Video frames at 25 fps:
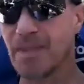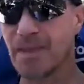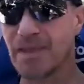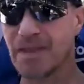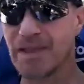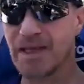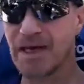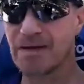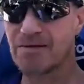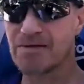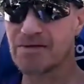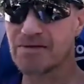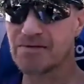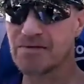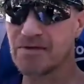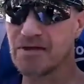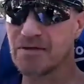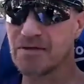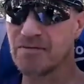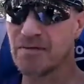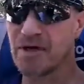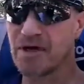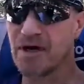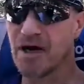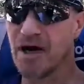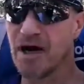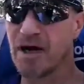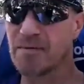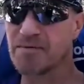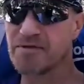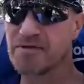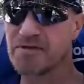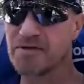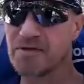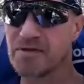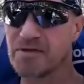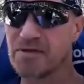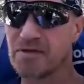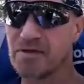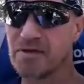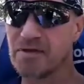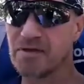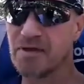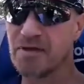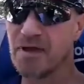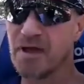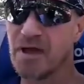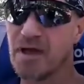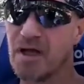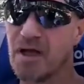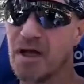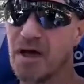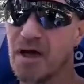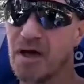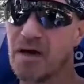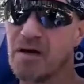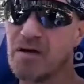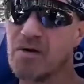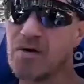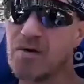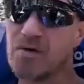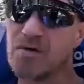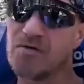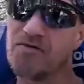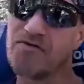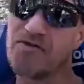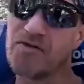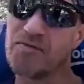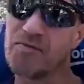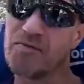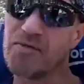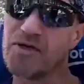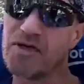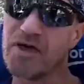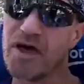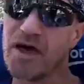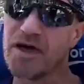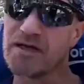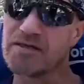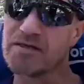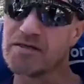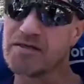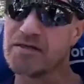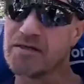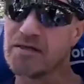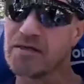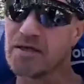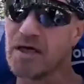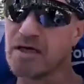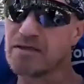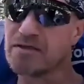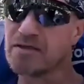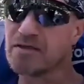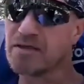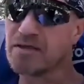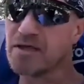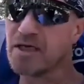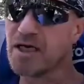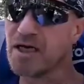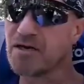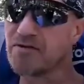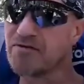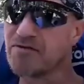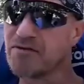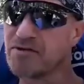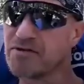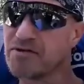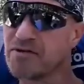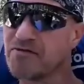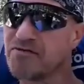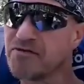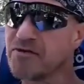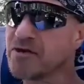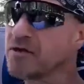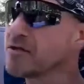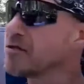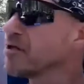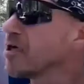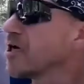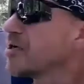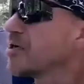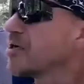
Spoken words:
that was really my obstacle. Oh, for me, actually, I did have a difficult